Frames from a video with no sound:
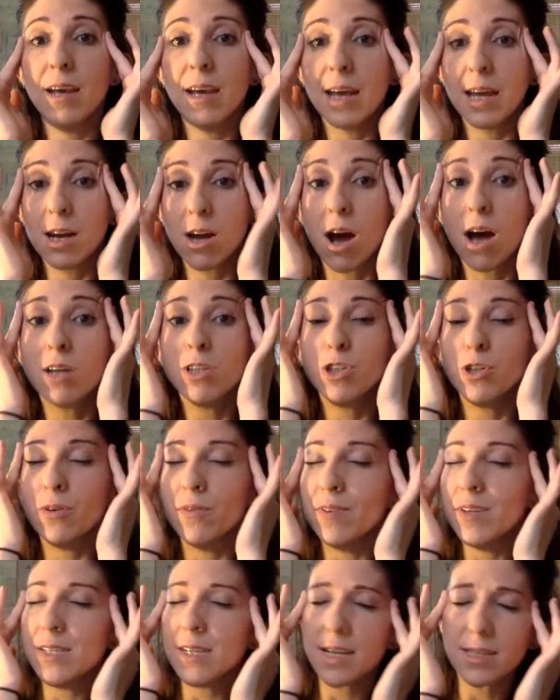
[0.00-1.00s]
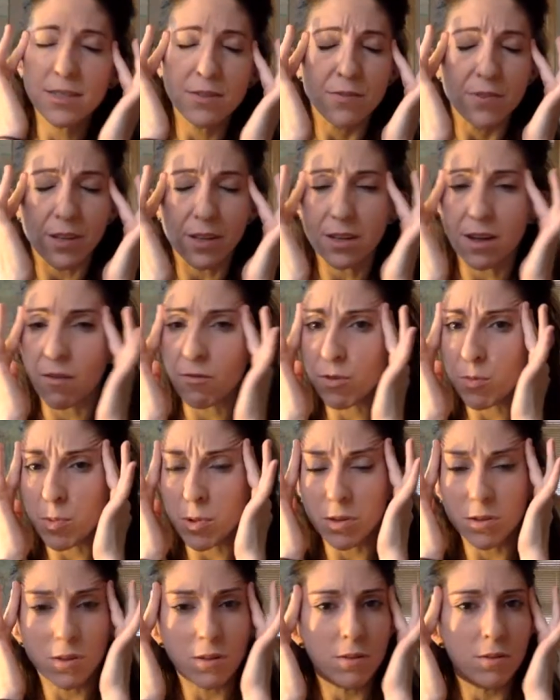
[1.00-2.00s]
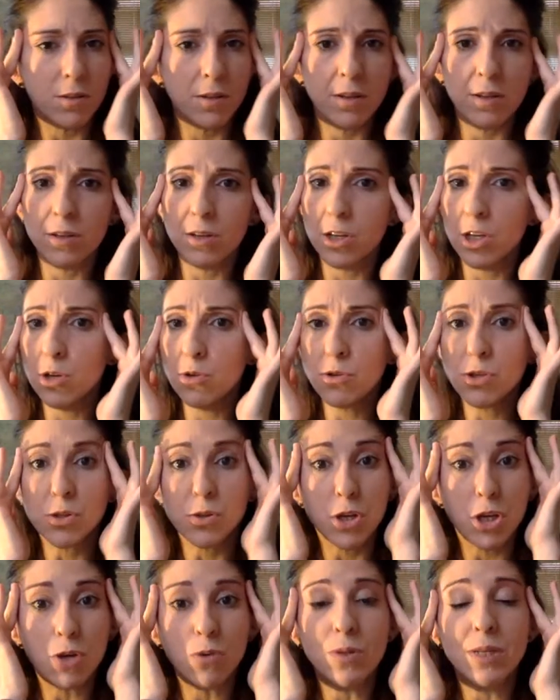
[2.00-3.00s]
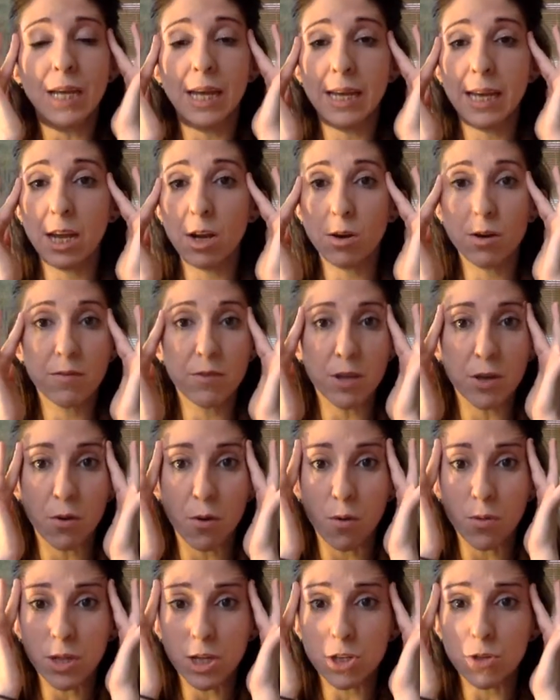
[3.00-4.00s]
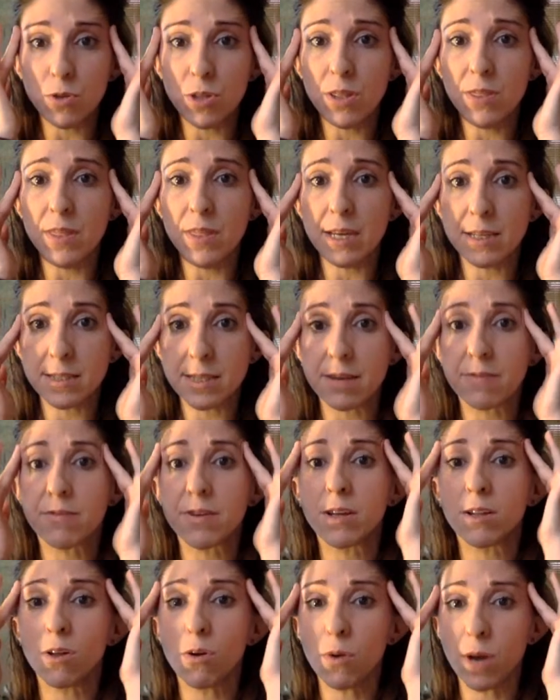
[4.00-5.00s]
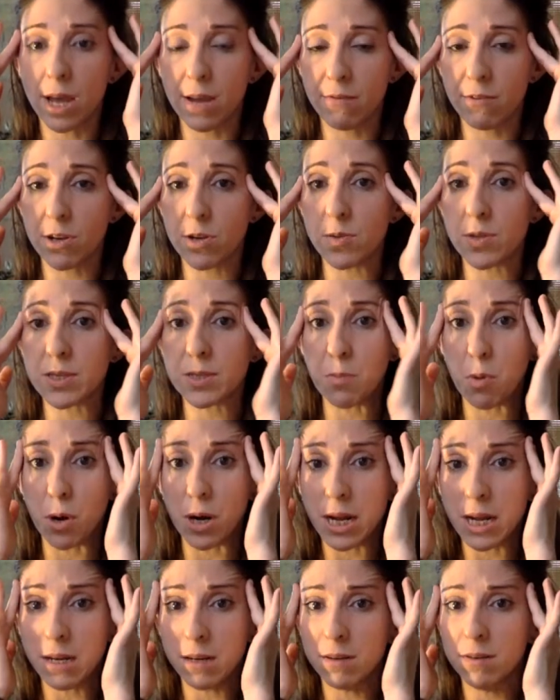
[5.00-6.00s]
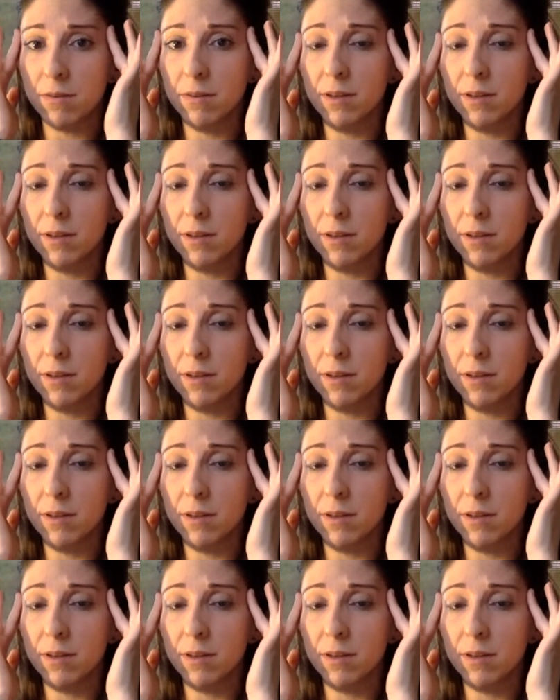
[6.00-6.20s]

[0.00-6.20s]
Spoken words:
And also, if it doesn't feel comfortable, you do you. Take care of you. Only do the things that feel okay for you this morning.